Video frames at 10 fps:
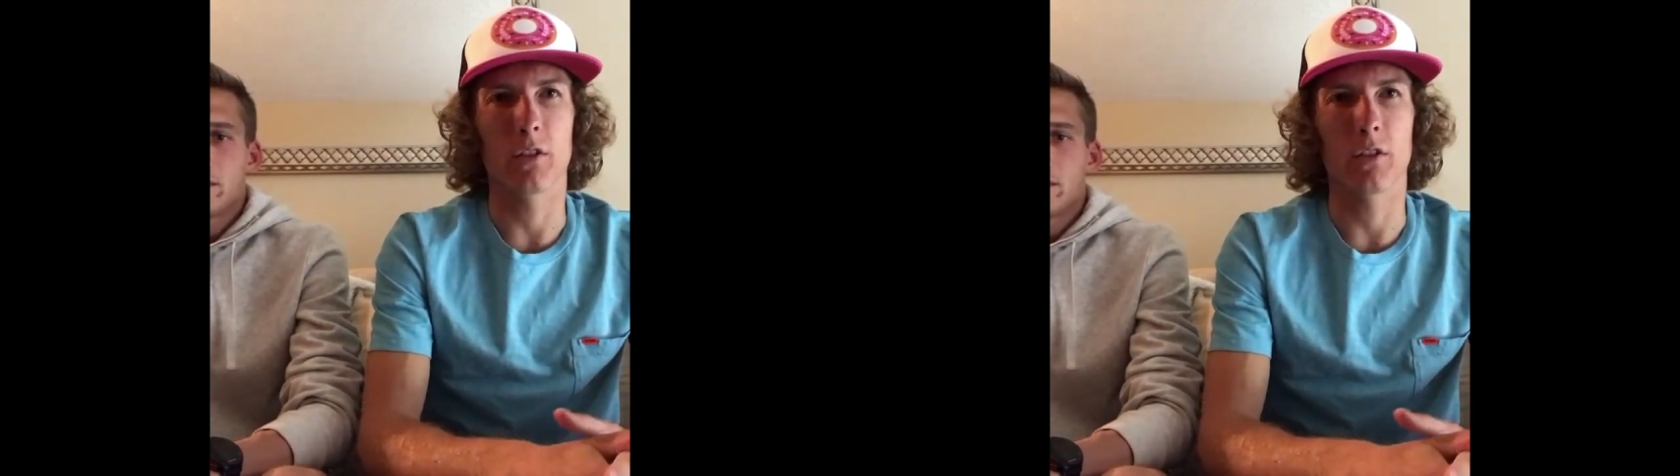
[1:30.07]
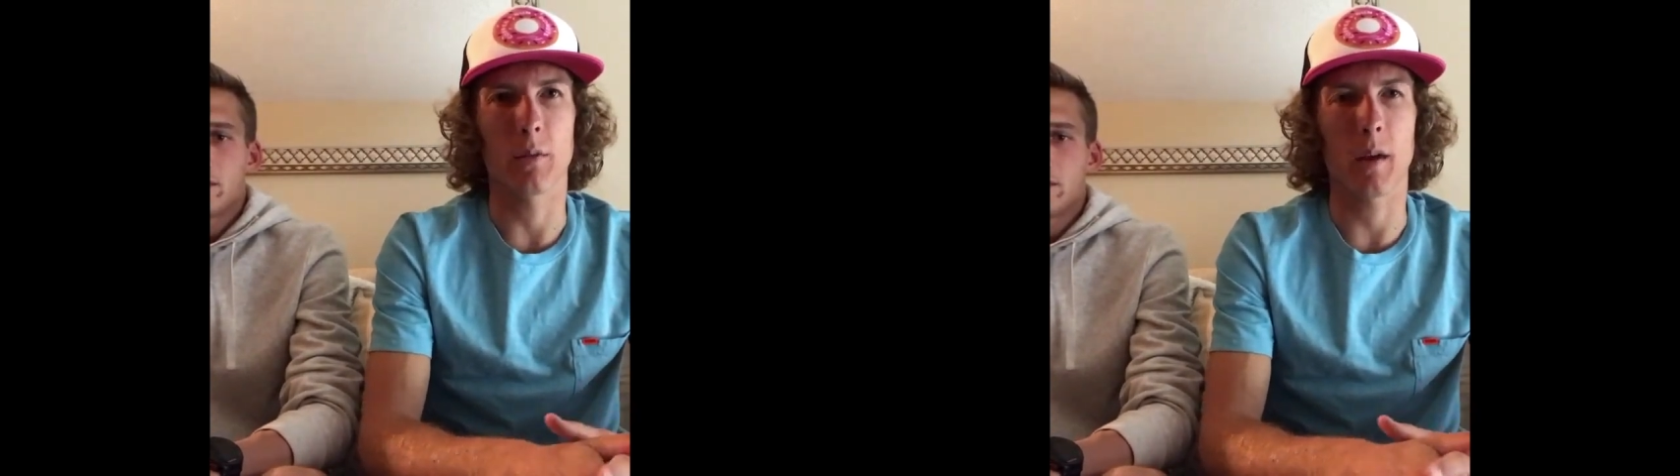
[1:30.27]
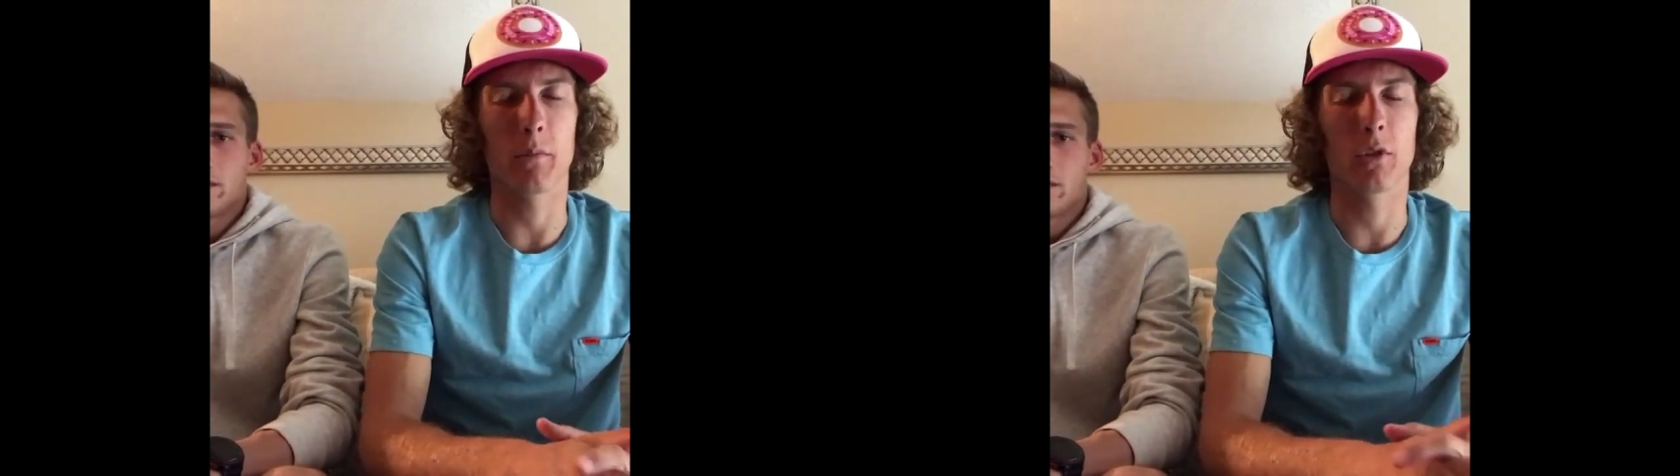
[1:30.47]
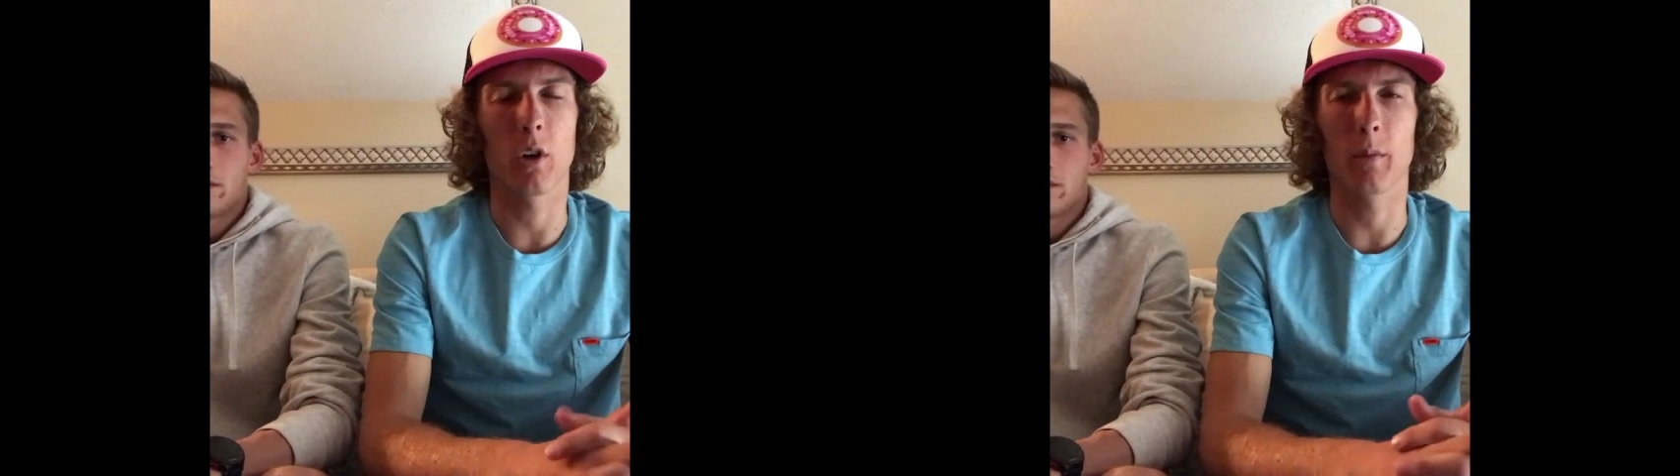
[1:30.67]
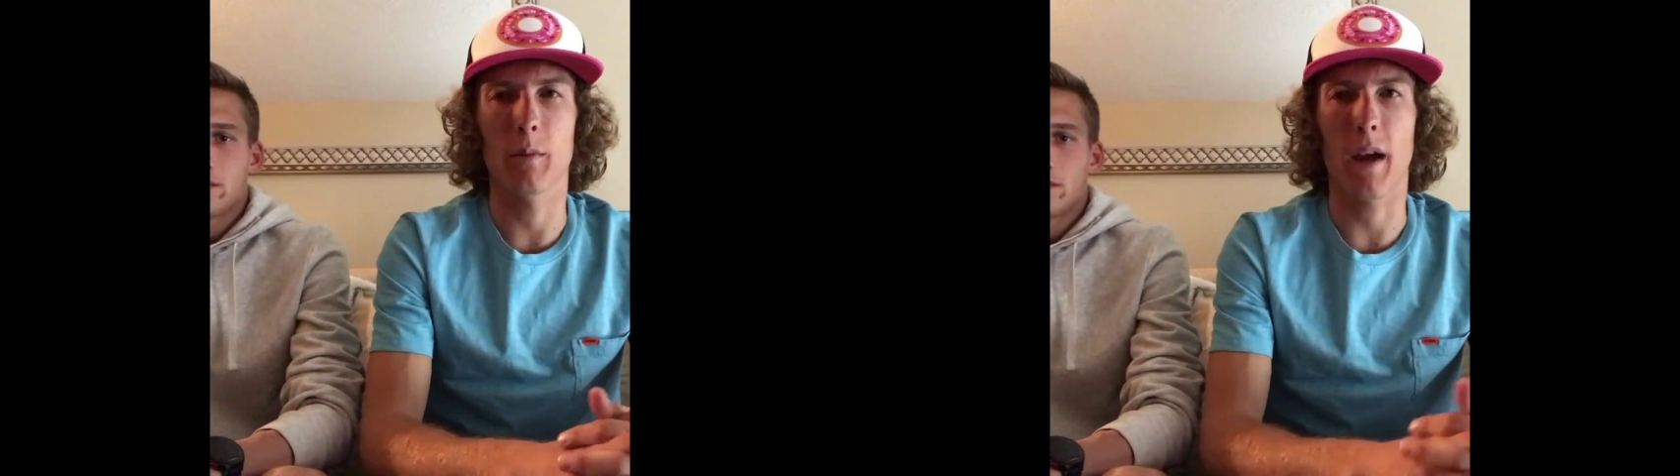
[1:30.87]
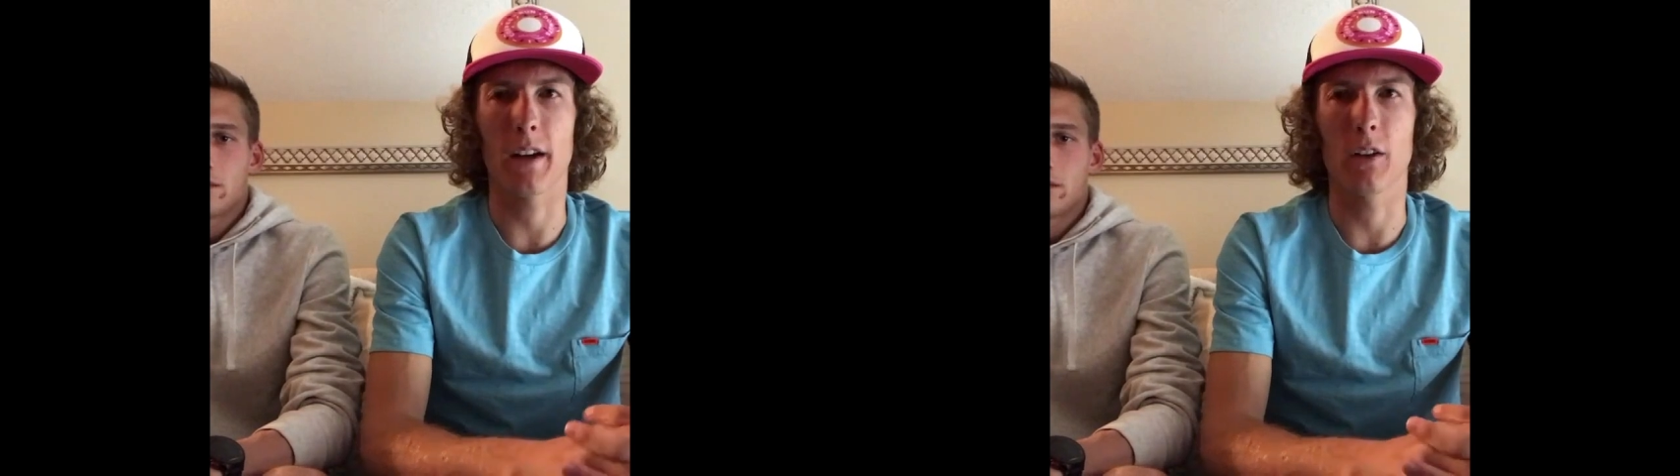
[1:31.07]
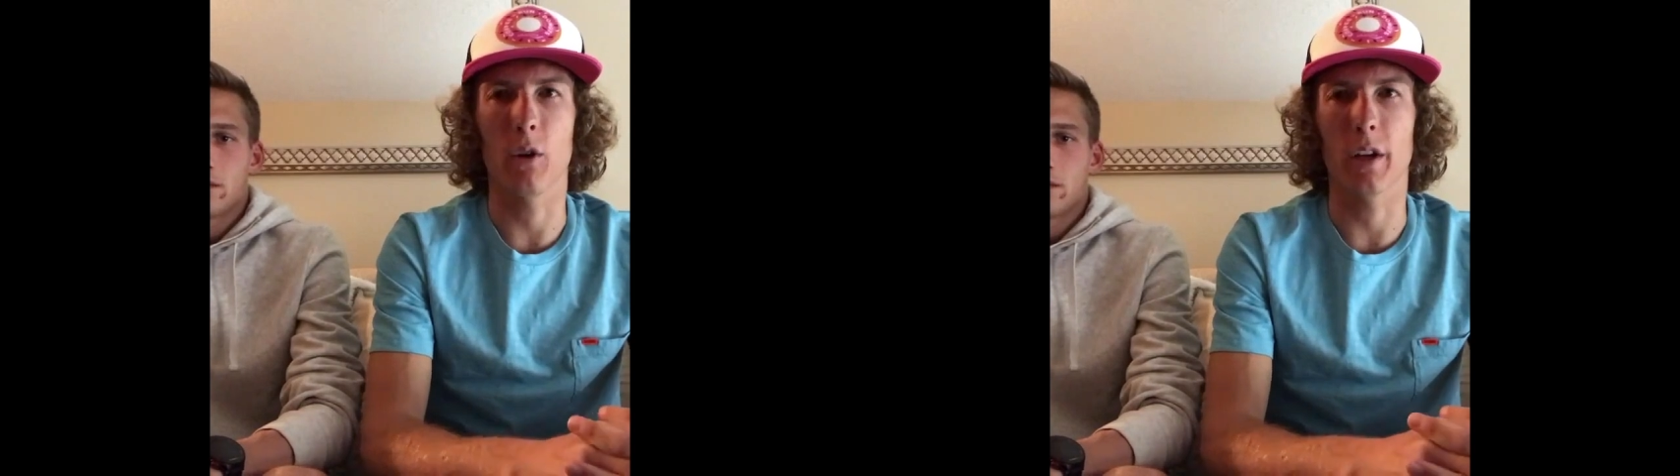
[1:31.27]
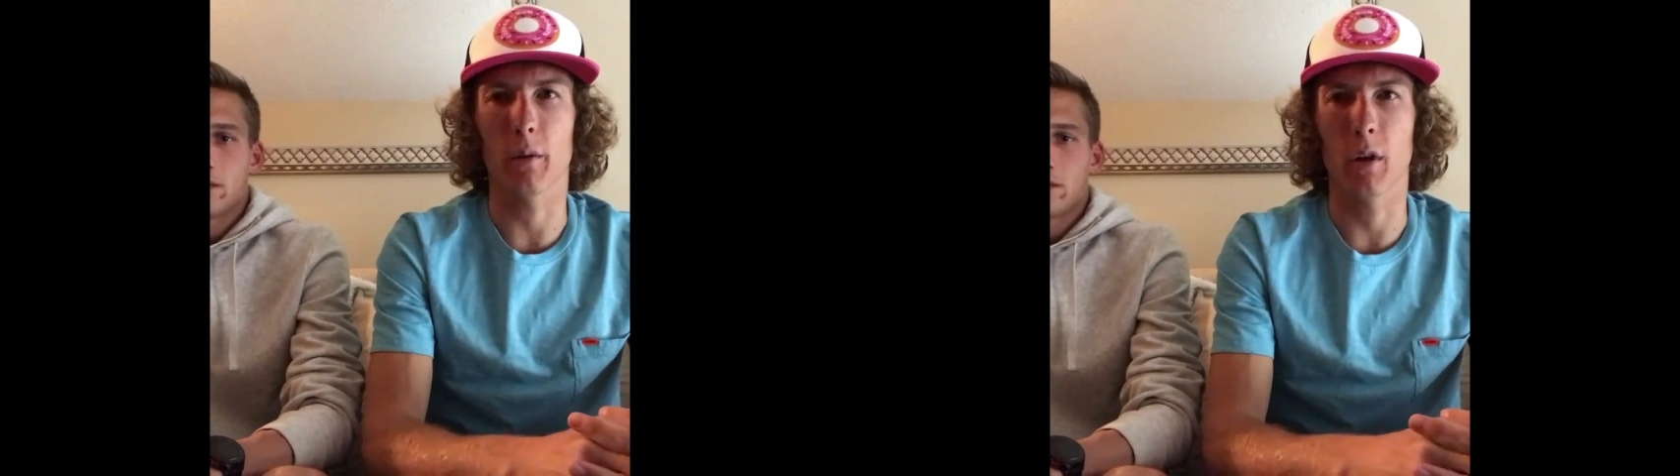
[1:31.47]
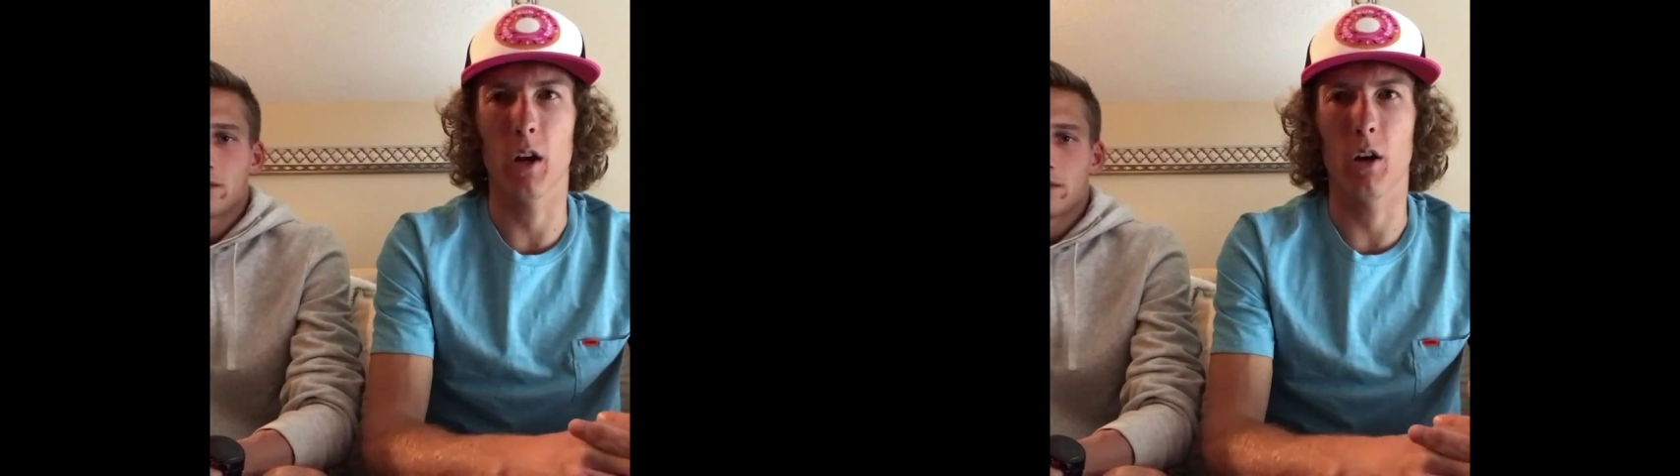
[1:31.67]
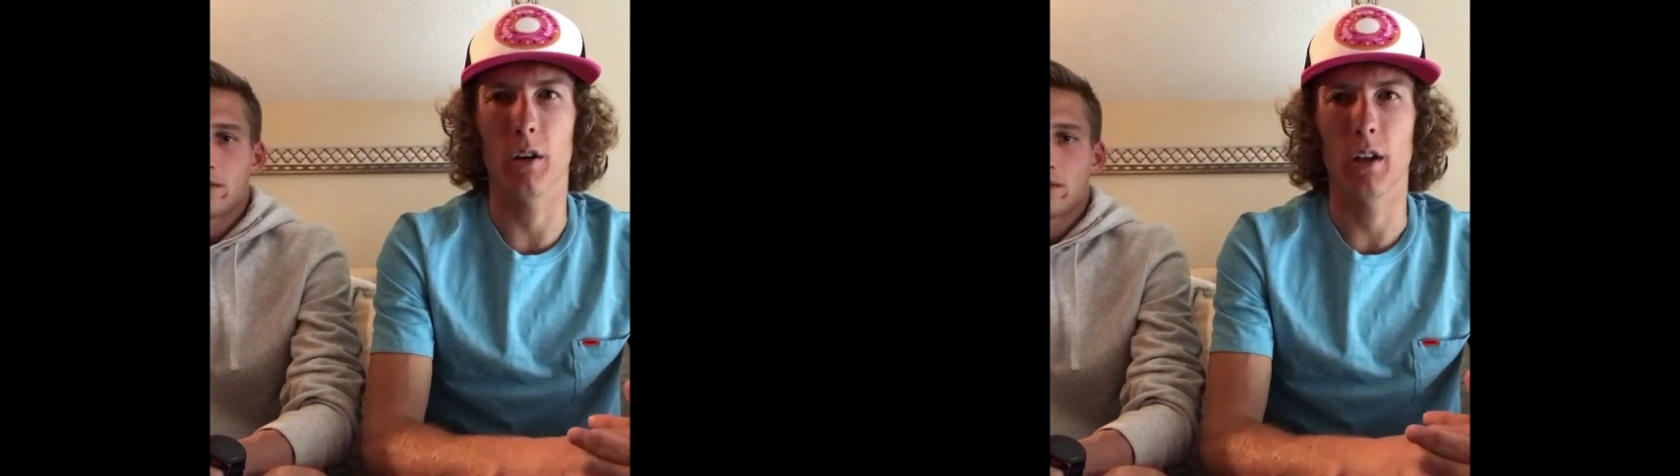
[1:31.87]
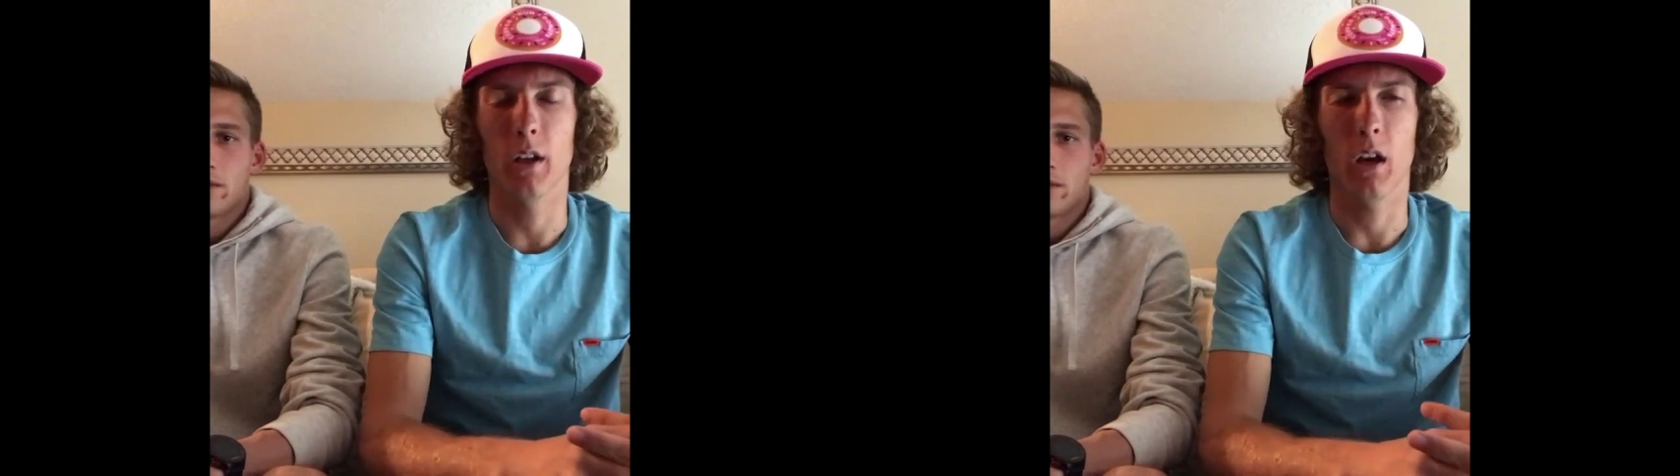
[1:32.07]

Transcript: Sometimes we'll go up to Magnolia Road.